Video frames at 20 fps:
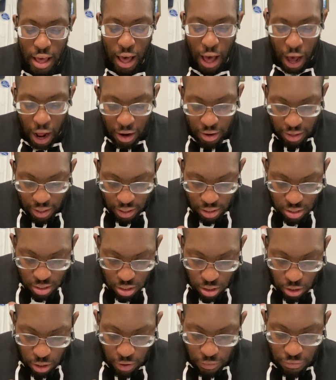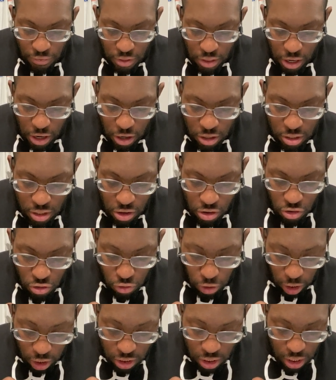I need to, if there's
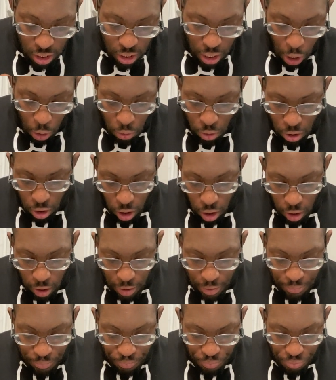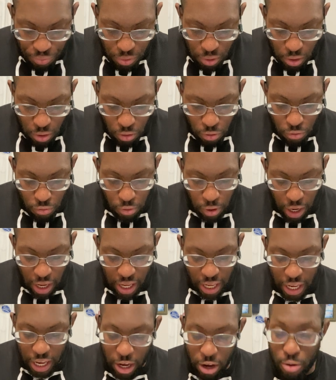construction going on right
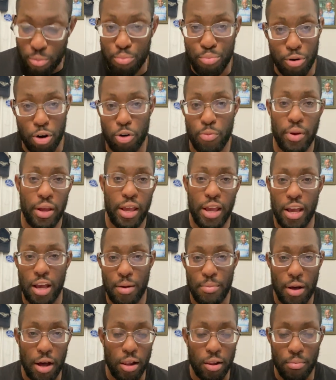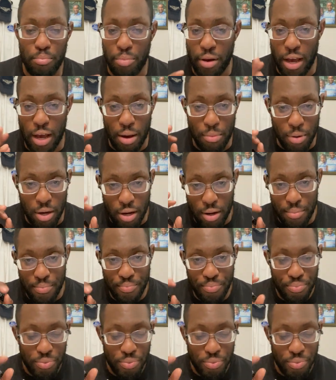here in Birmingham, Alabama,